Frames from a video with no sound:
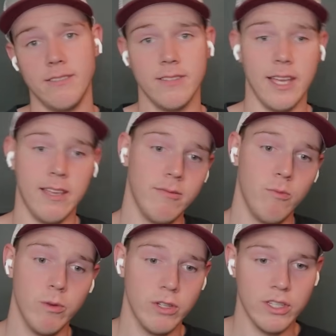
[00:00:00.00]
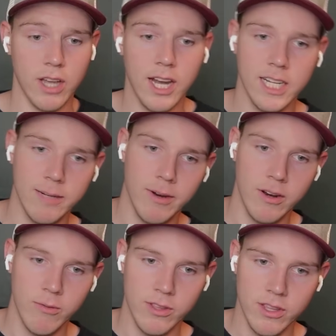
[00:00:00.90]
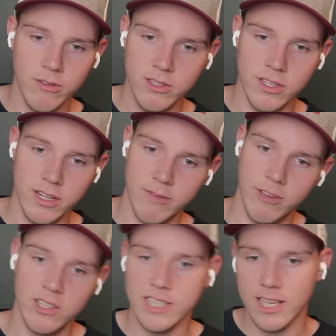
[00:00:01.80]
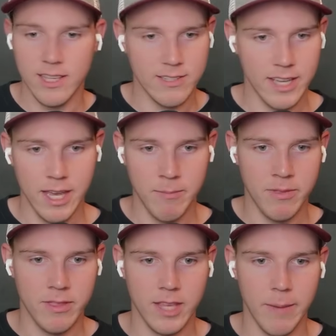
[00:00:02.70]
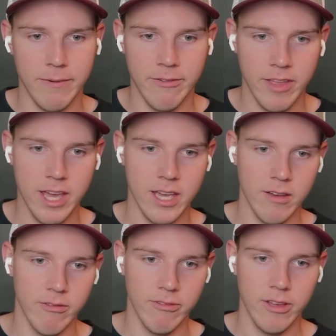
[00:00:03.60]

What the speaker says: like we were just talking about it with Houston, it feels like the same type of thing of